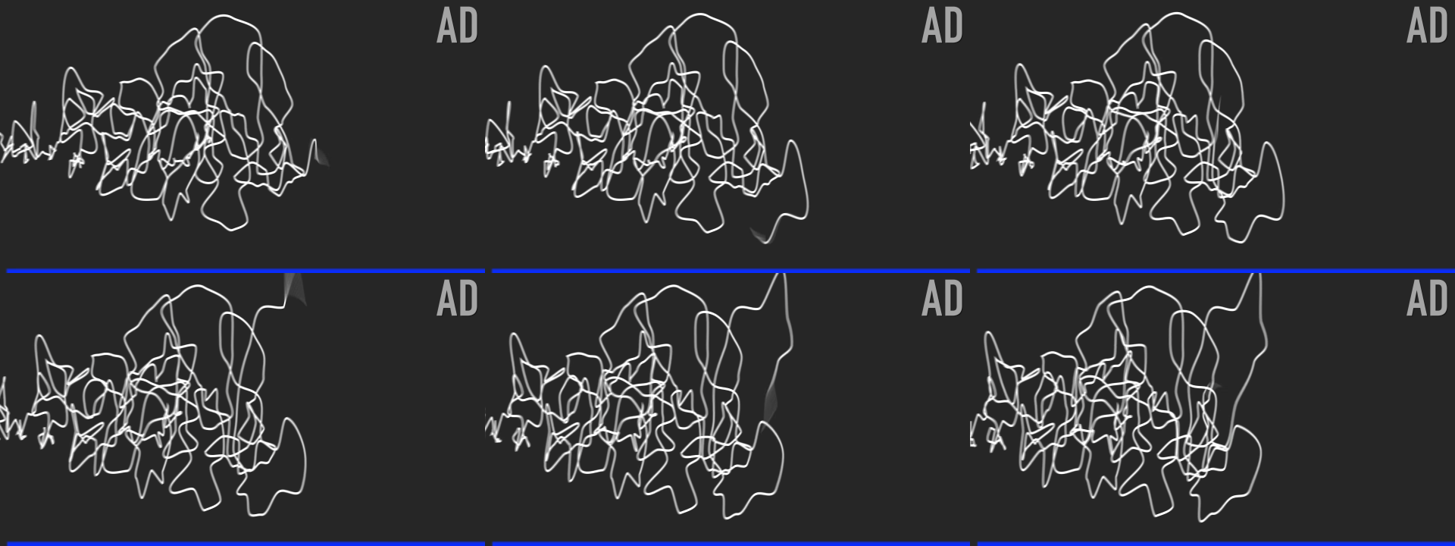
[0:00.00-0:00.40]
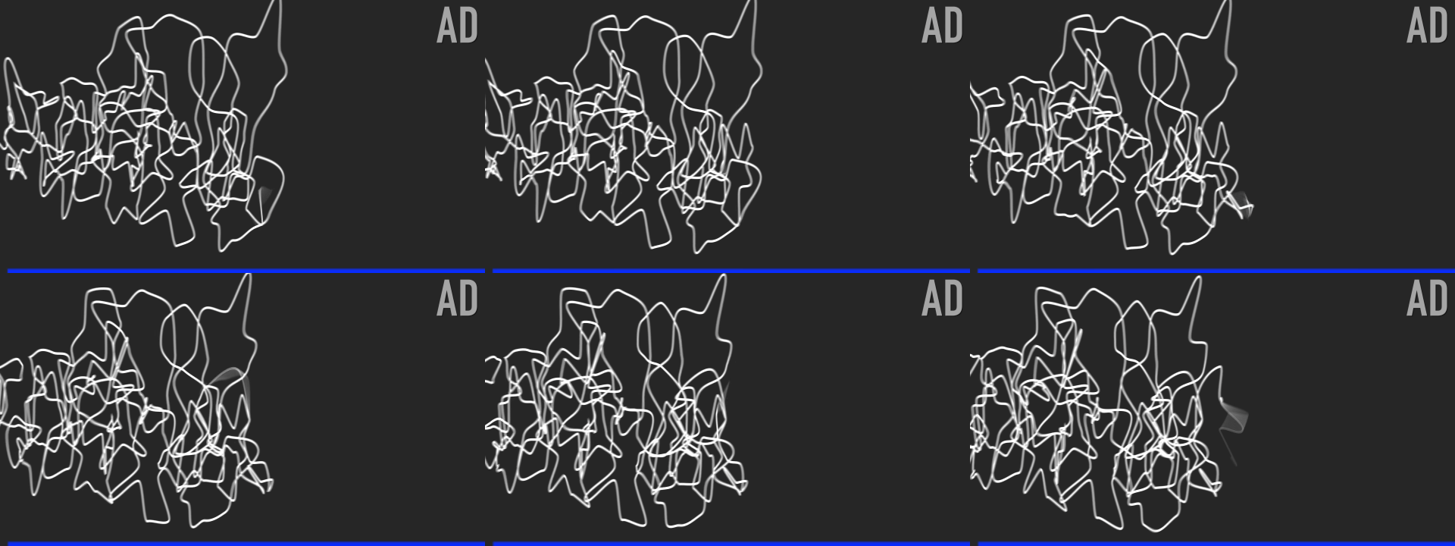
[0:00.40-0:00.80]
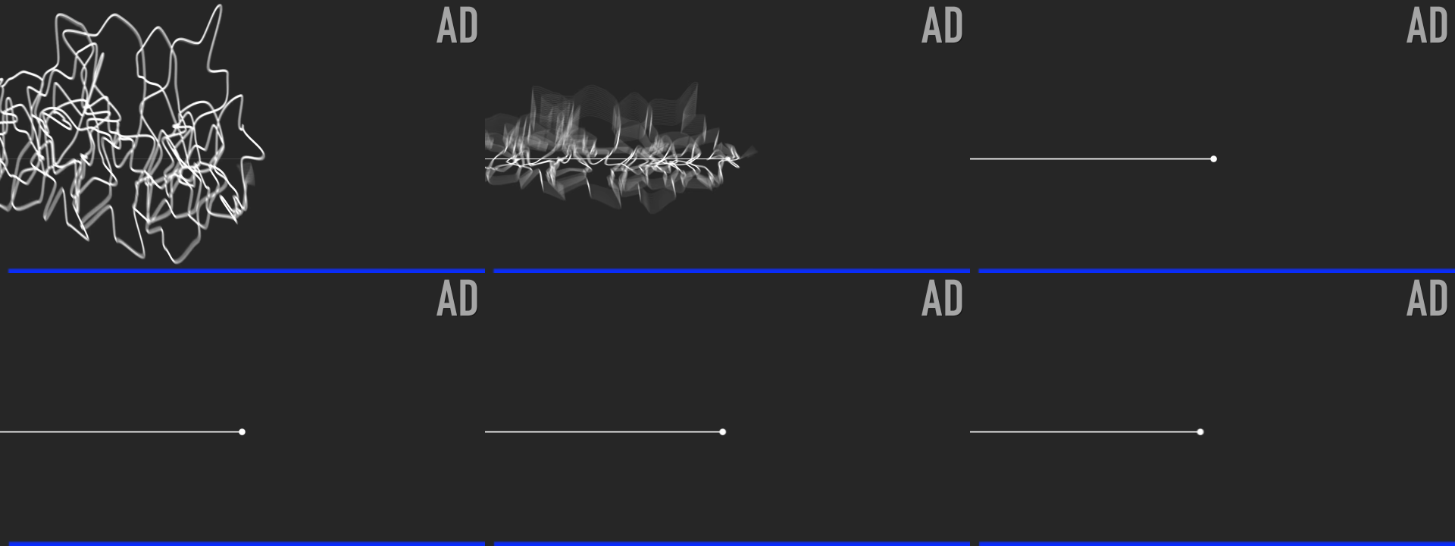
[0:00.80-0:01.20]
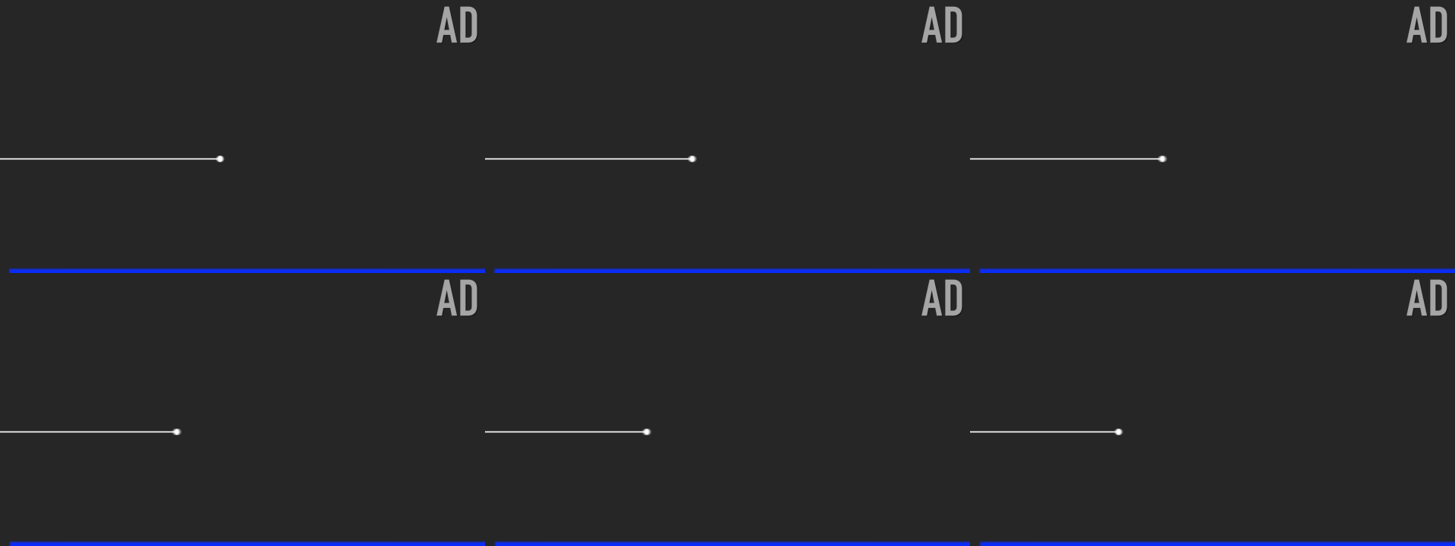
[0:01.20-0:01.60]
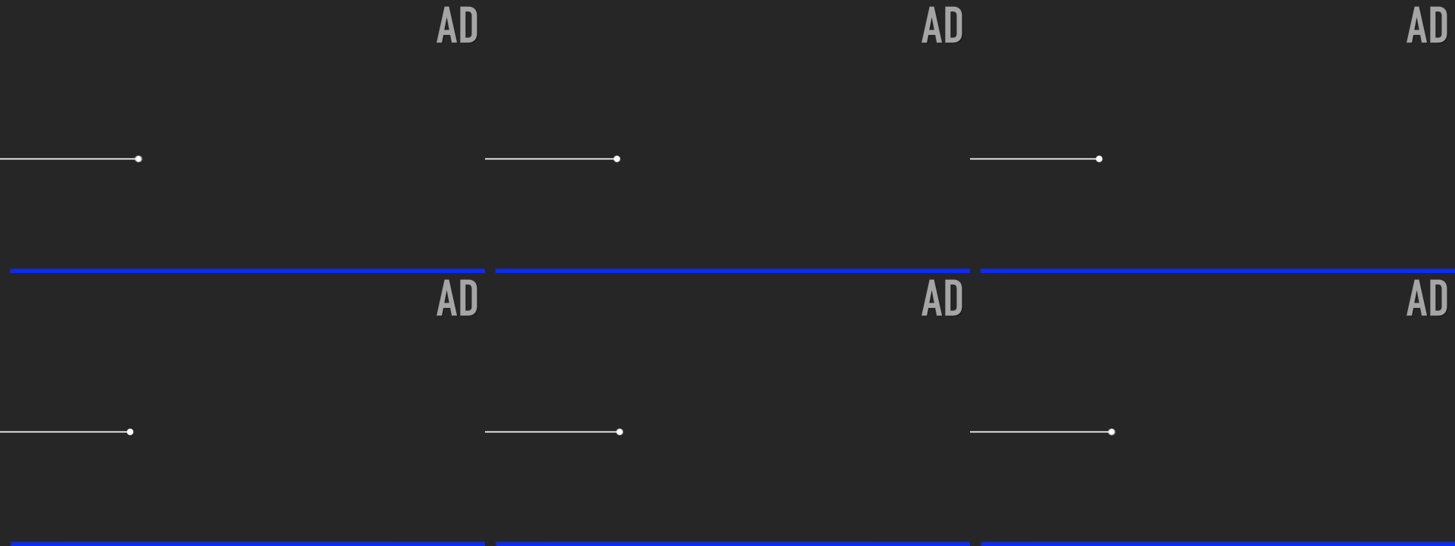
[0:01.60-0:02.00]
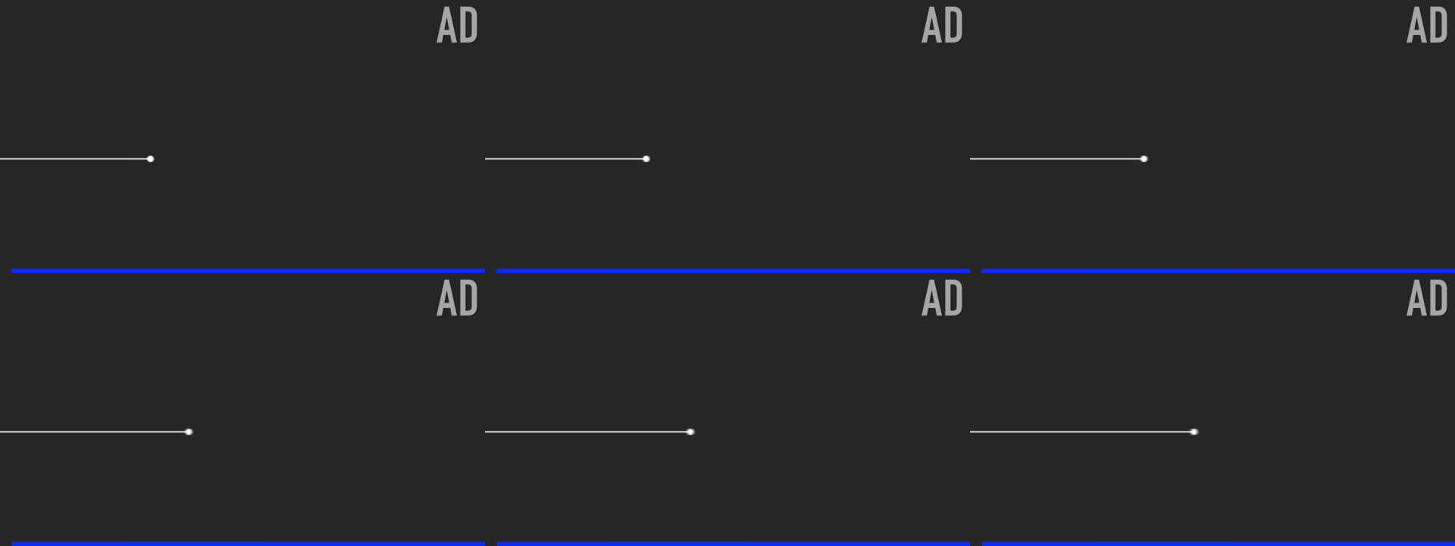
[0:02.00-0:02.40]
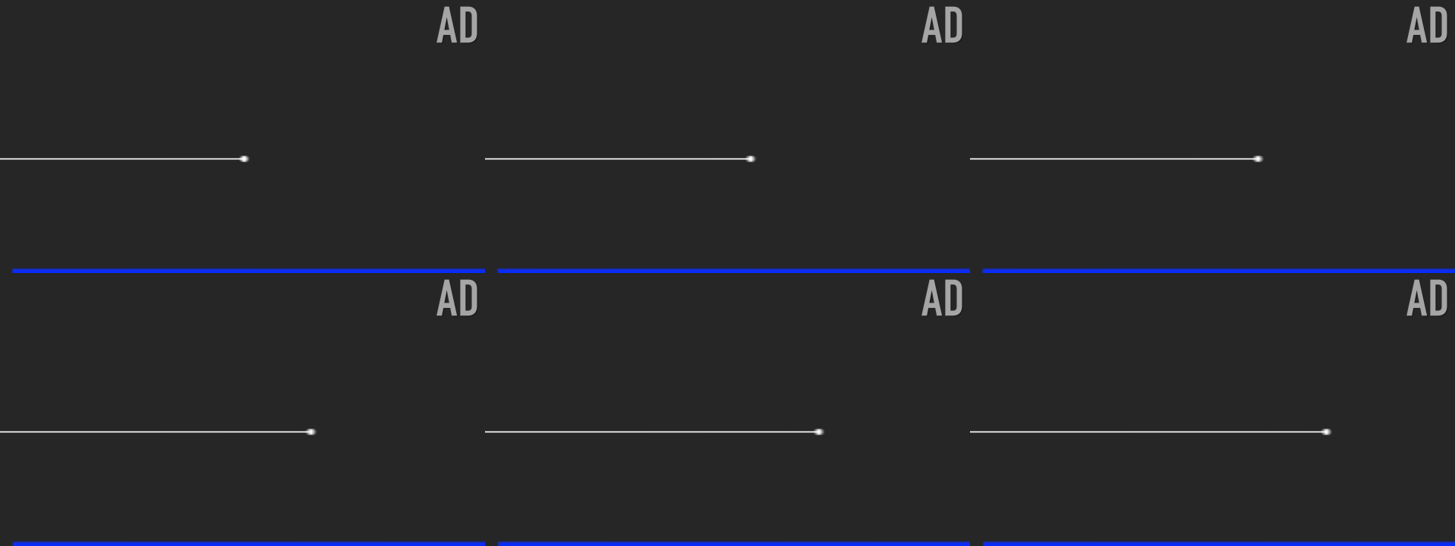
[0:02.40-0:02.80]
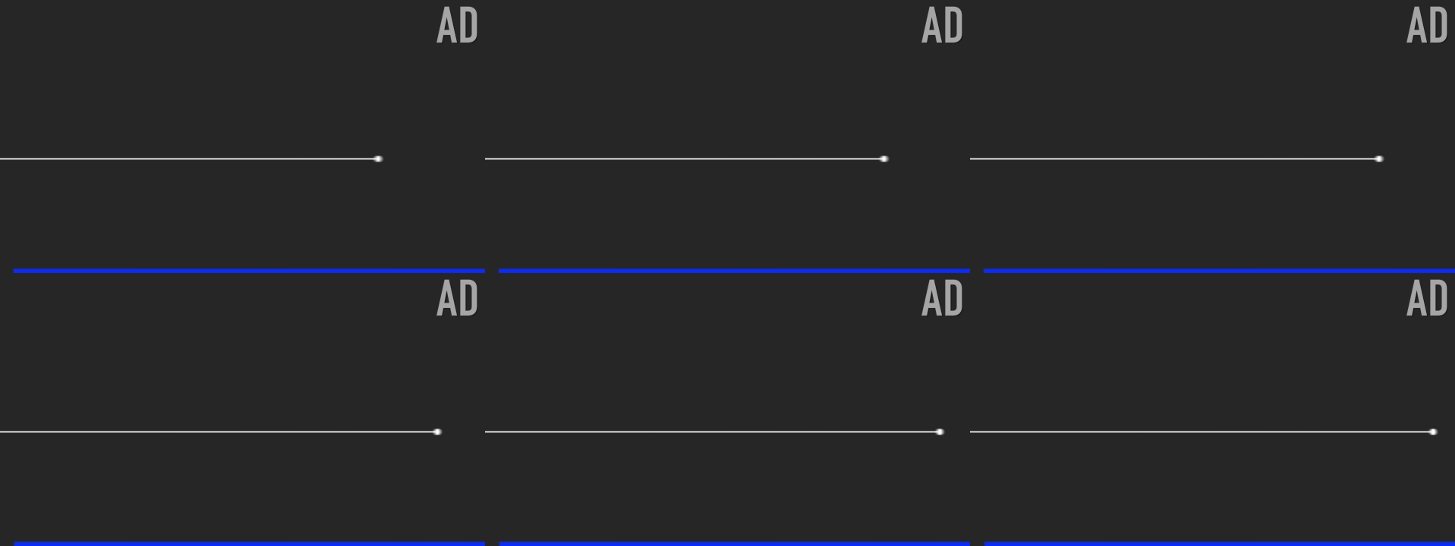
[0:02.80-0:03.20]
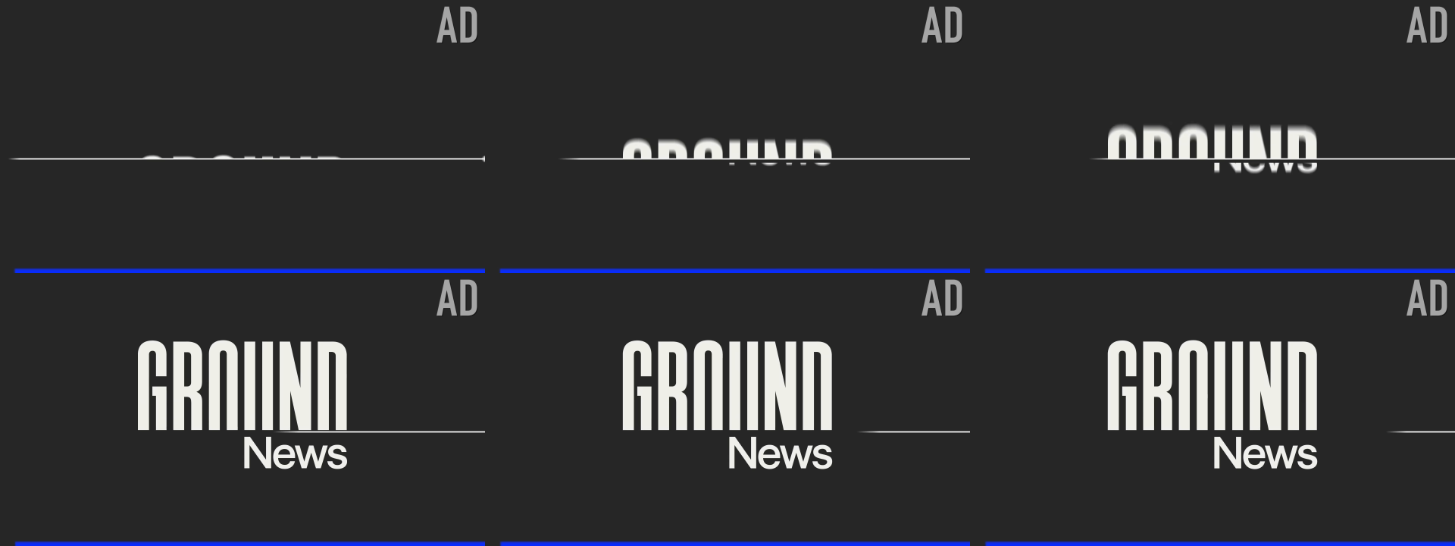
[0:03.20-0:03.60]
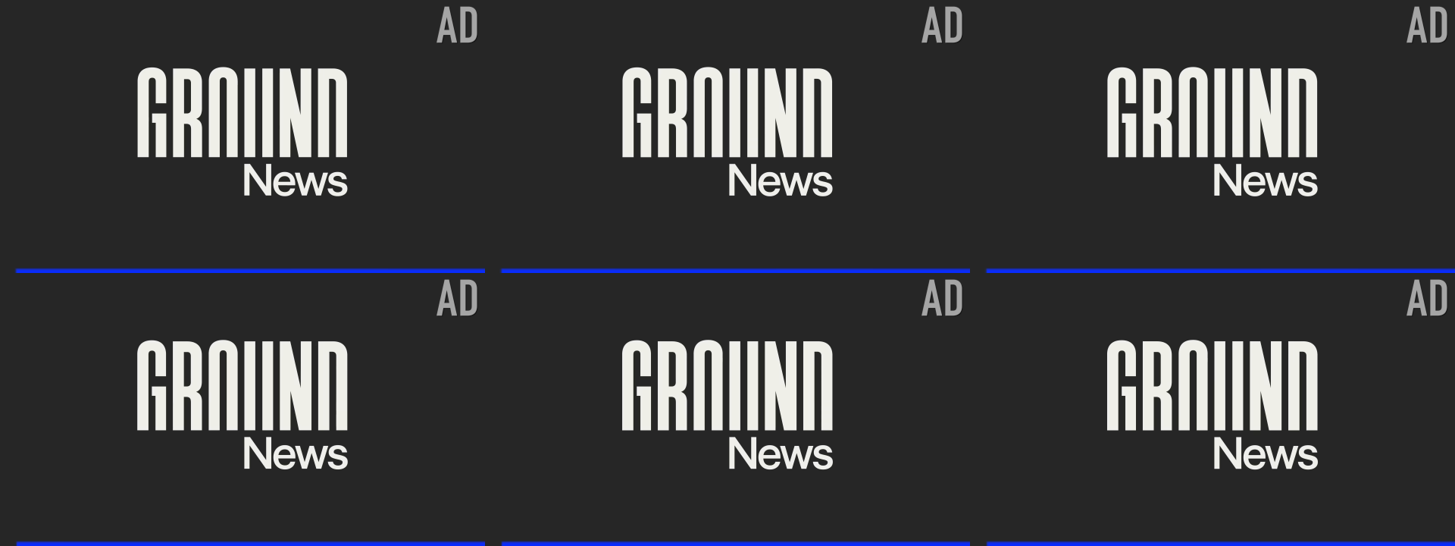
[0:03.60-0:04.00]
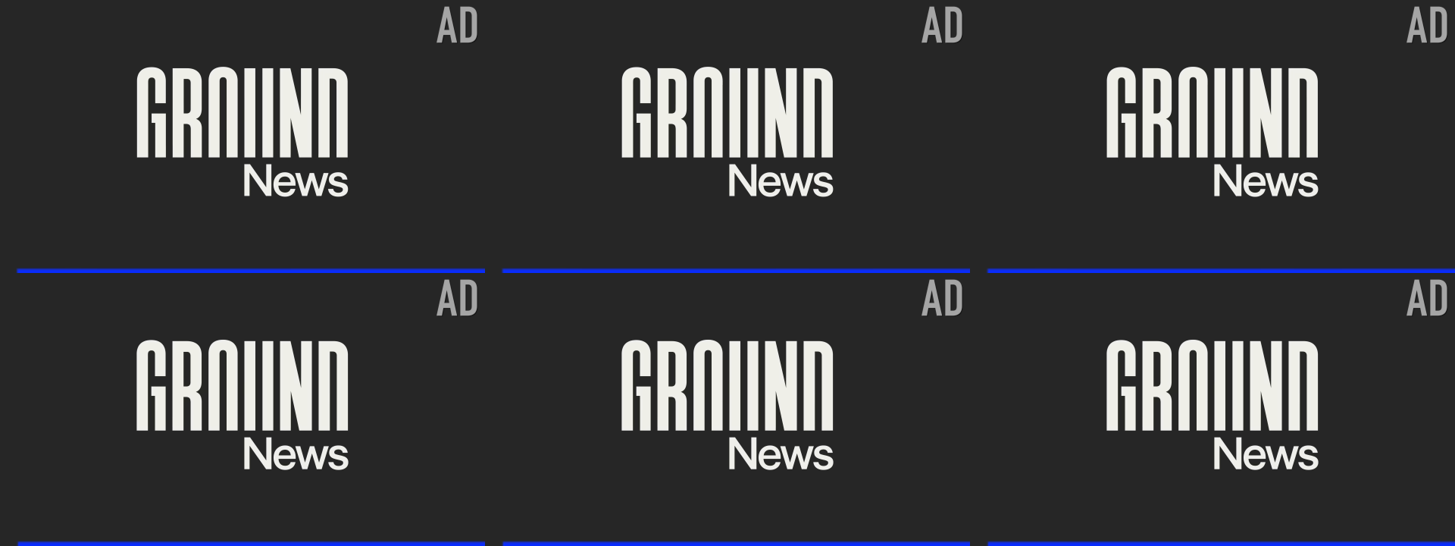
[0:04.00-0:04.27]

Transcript: Nobody's mouth can be seen.